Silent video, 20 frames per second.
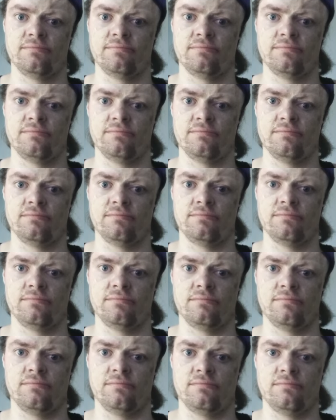
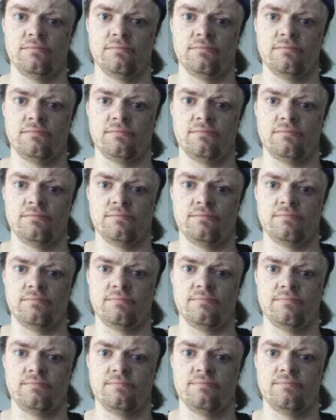
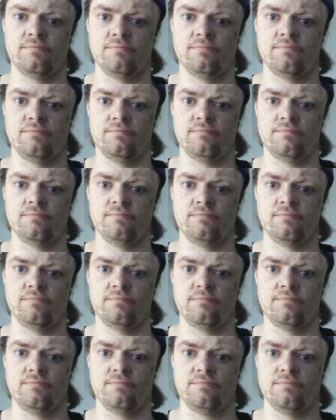
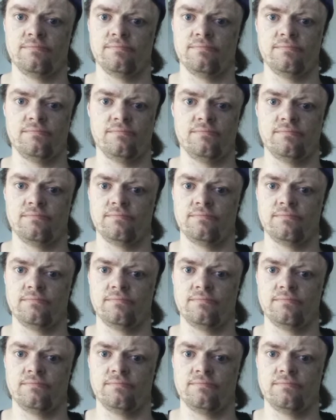Nothing is said.